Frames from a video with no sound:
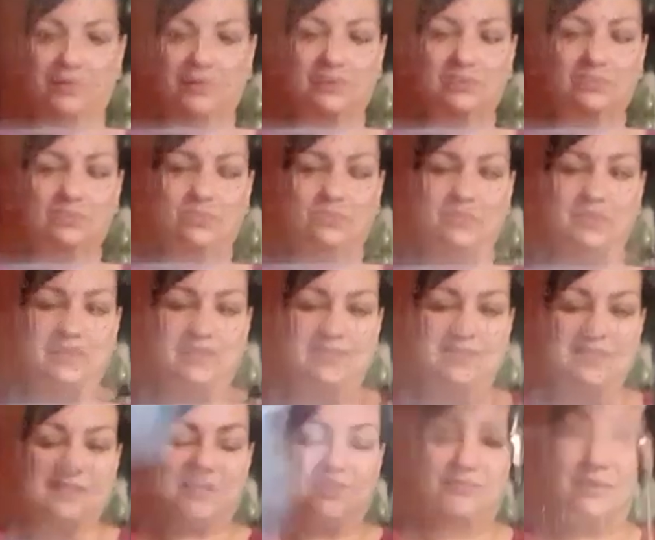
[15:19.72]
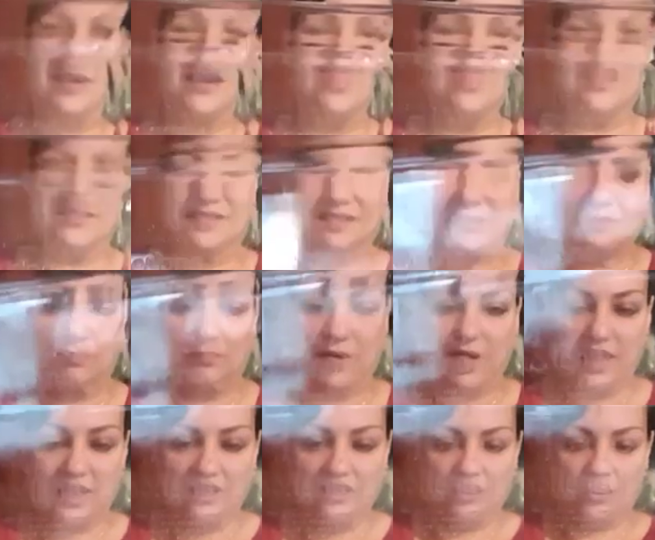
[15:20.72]
But you know what it is, right? It's just a
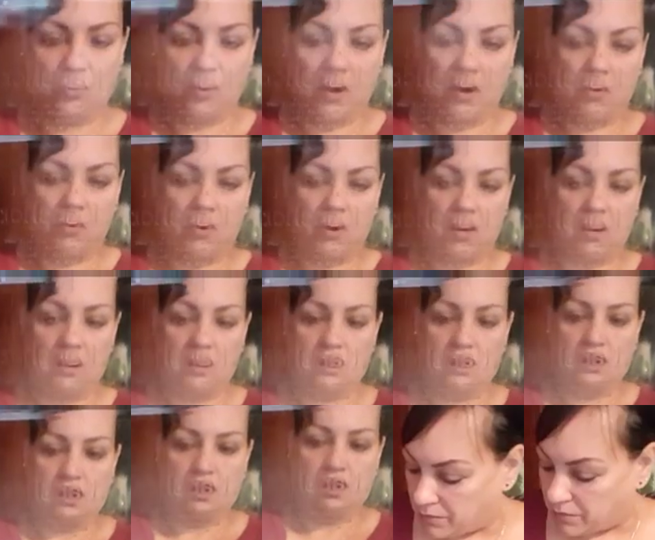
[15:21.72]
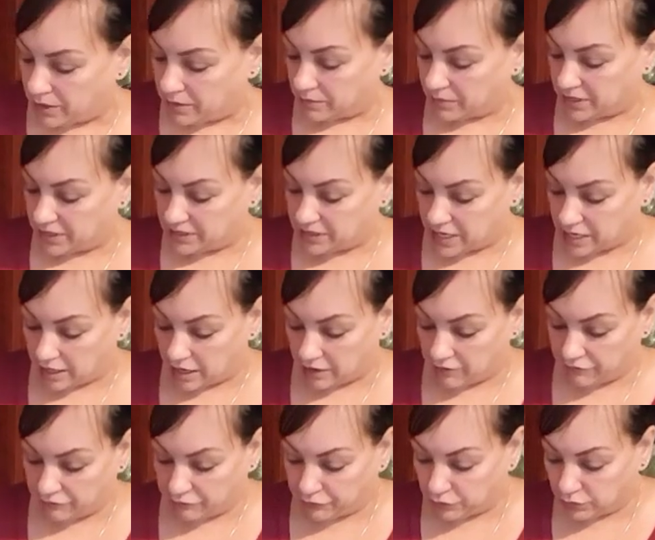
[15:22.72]
plain square one. But I'm gonna take
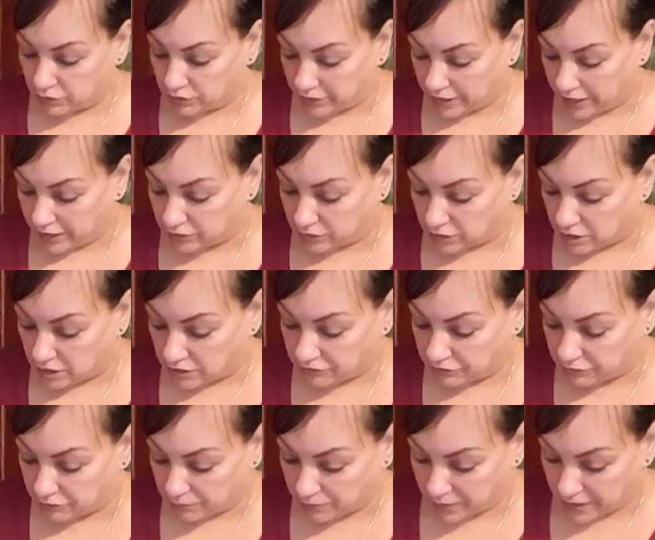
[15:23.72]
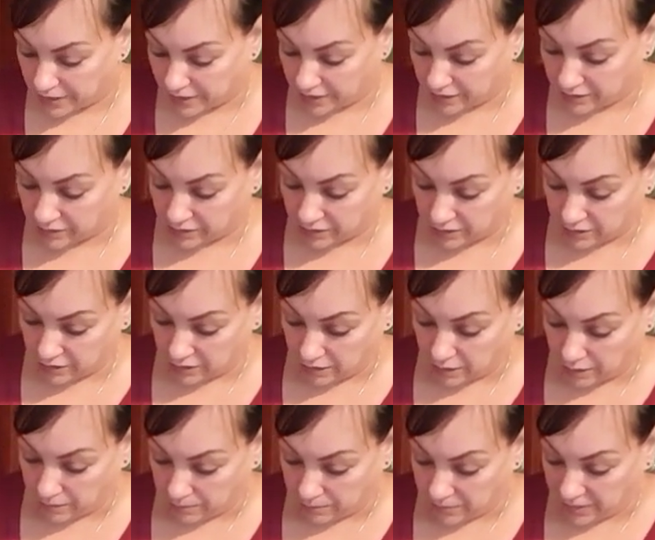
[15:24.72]
a full ladle of my
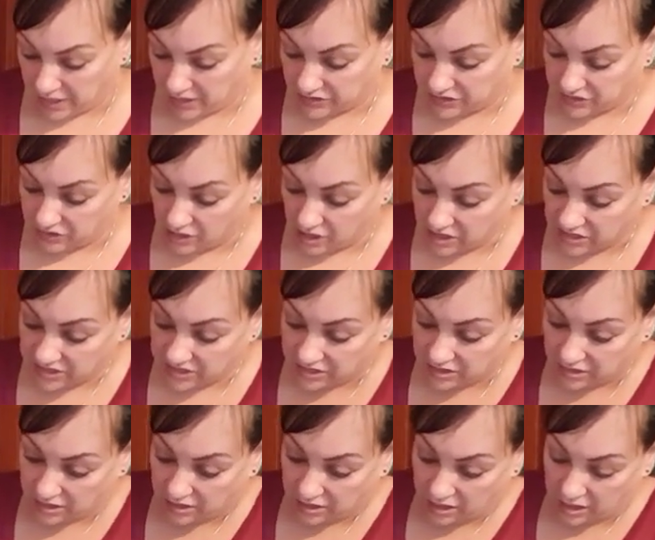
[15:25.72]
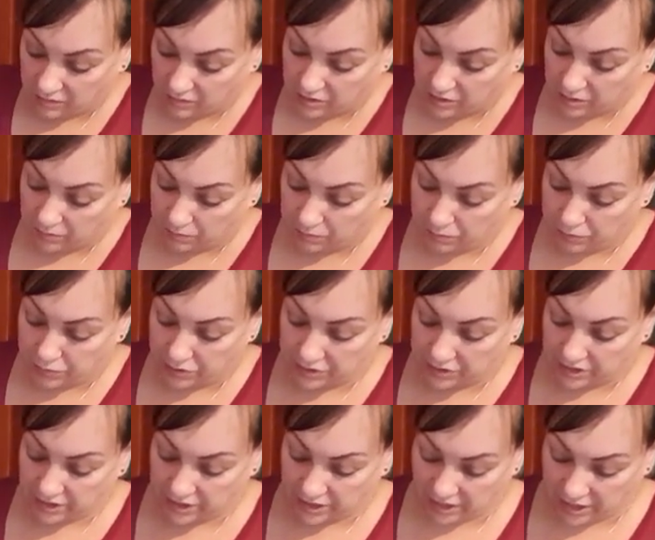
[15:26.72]
meat sauce. I'm gonna
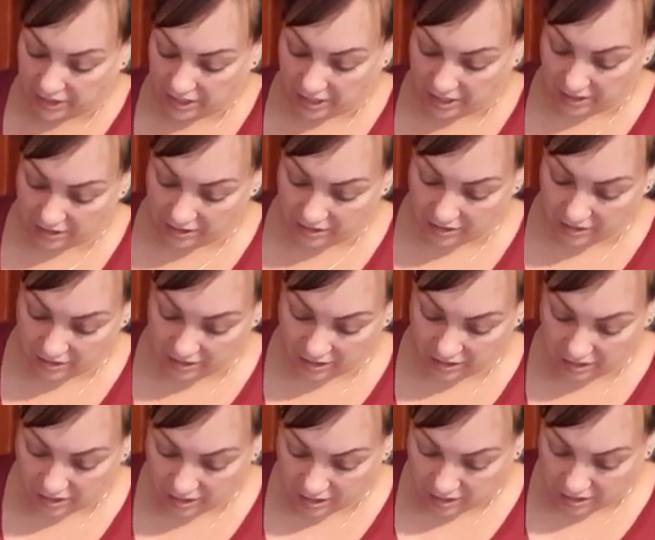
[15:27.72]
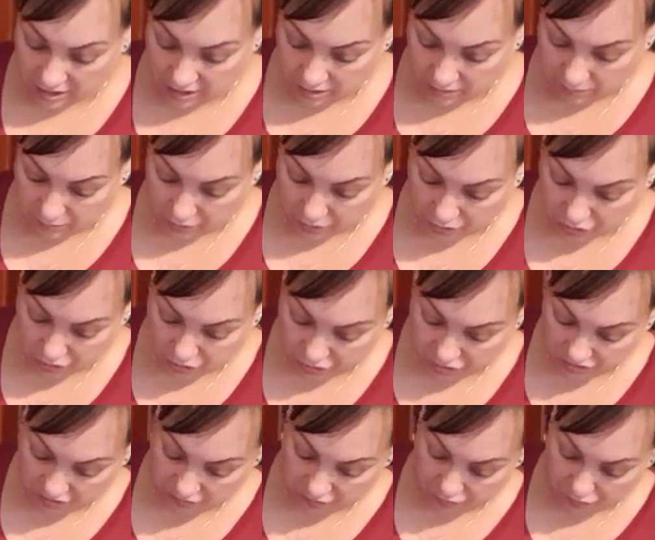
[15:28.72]
put it in here. Make sure
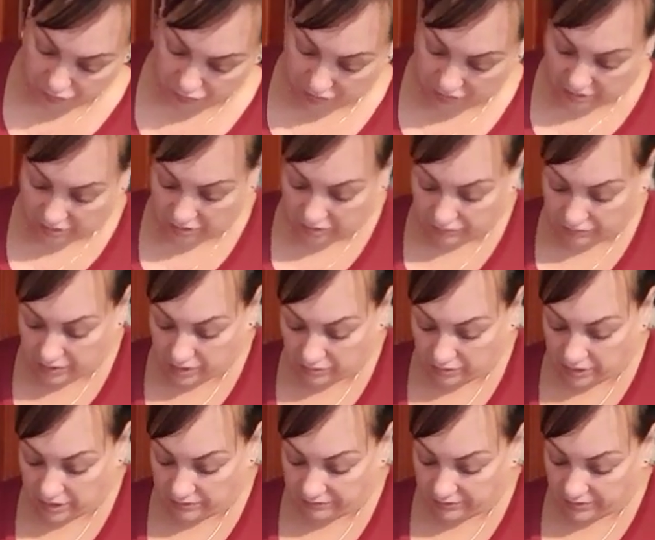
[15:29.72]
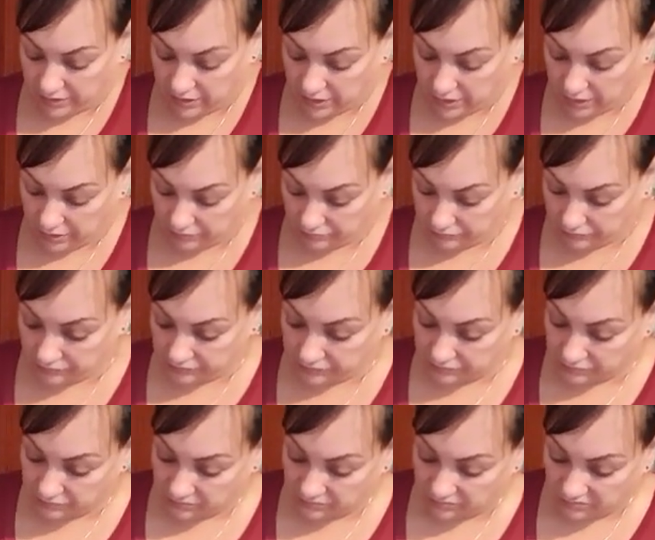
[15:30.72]
you spread it around evenly.
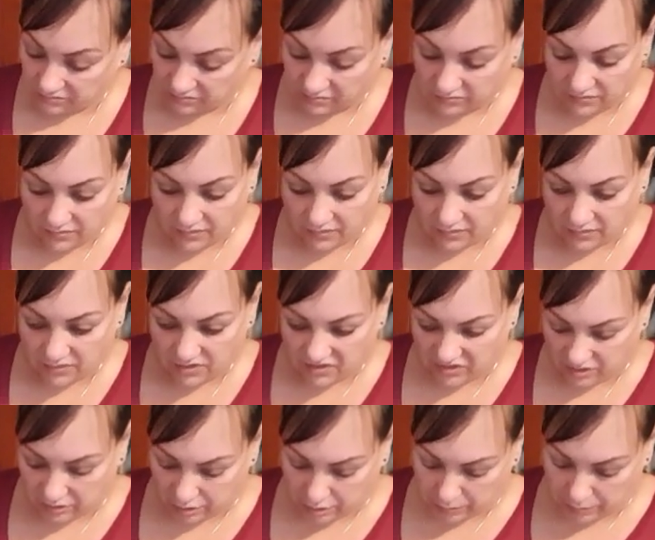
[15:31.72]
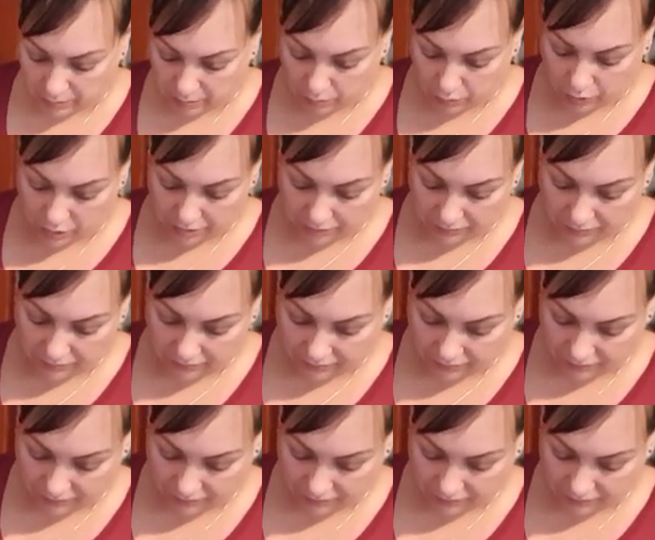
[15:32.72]
Just a little bit more,